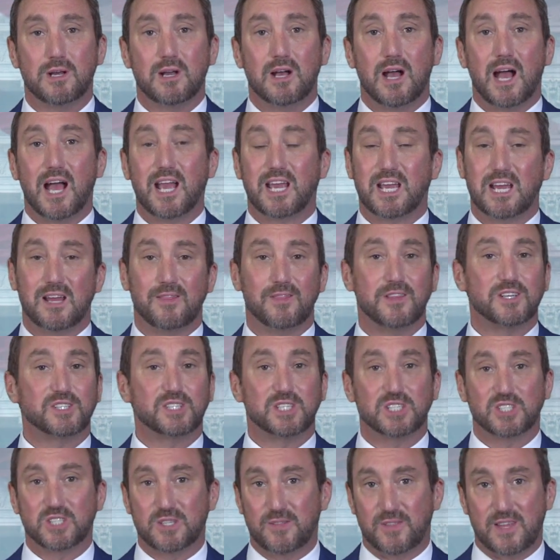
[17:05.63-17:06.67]
Again, this
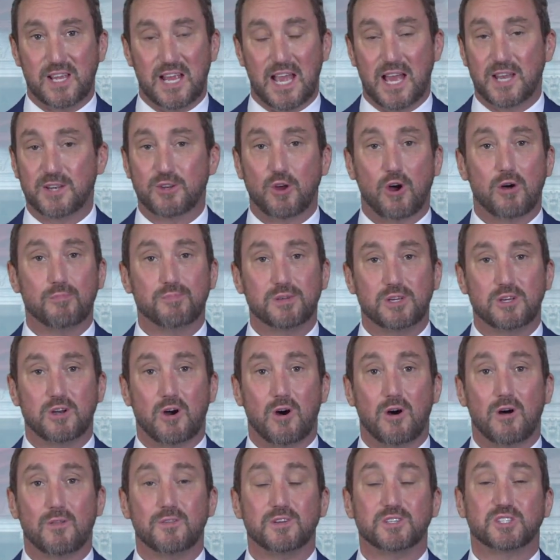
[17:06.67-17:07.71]
isn't the end-all
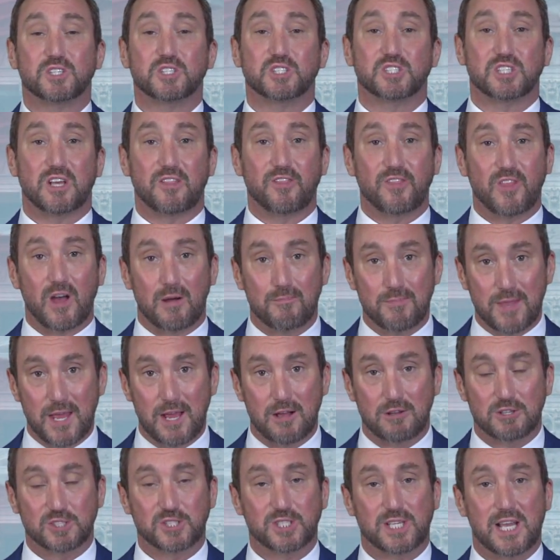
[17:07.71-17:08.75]
be-all. This is a
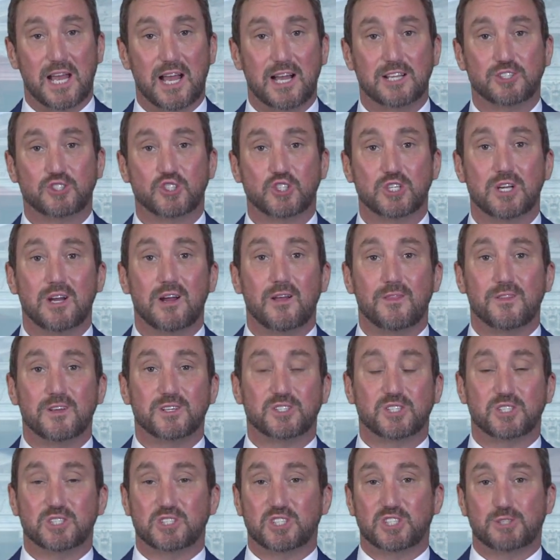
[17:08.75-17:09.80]
thumbnail sketch.
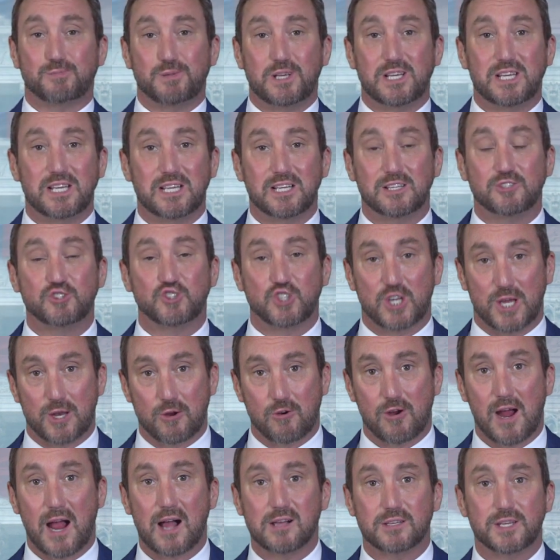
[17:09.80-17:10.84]
This is speaking in
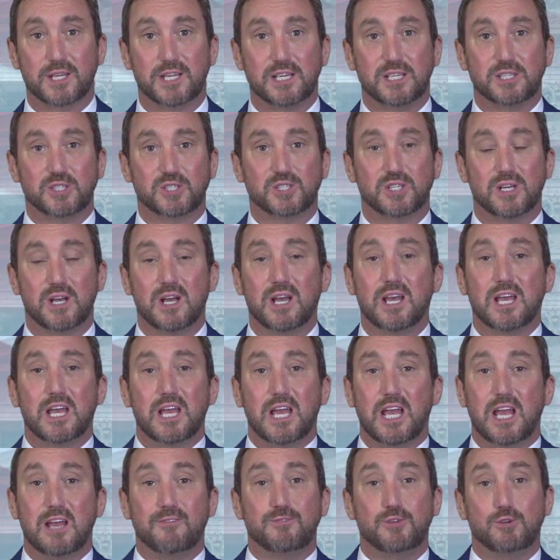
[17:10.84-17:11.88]
generalities.
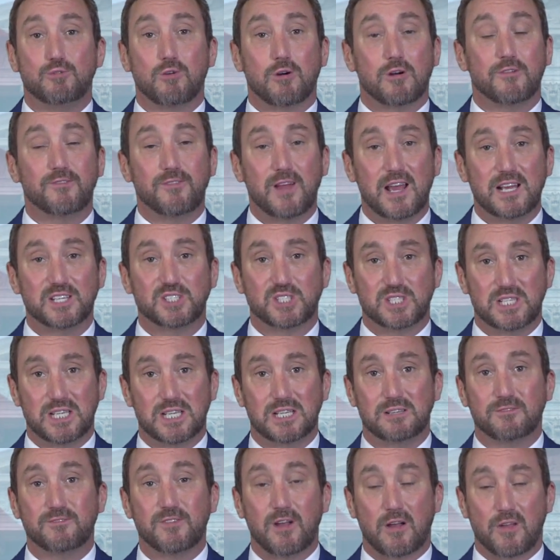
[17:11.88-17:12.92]
If you are
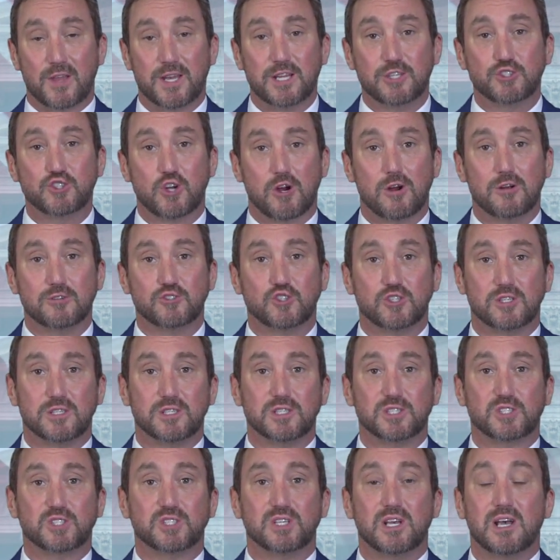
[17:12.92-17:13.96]
facing felony
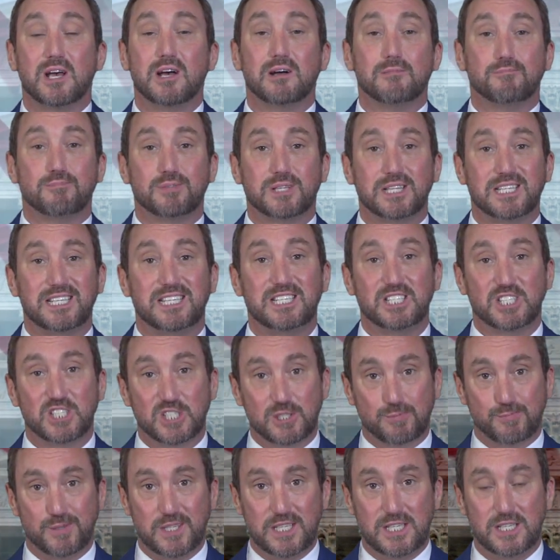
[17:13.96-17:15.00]
charges, please
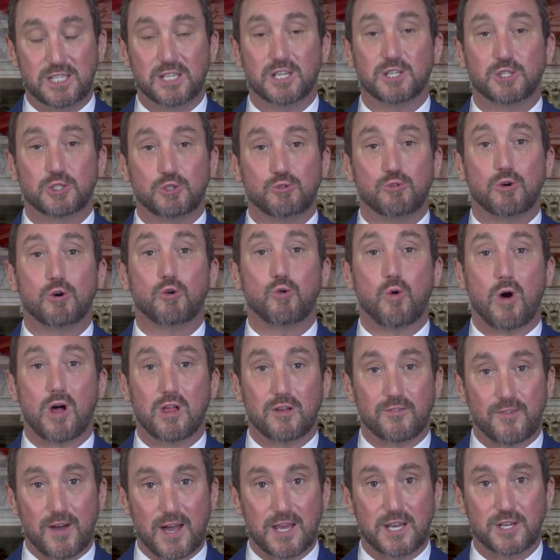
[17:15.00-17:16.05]
speak to a
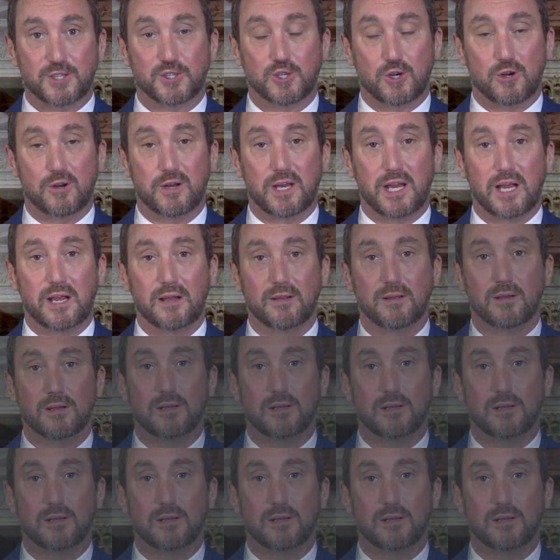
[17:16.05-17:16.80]
qualified attorney.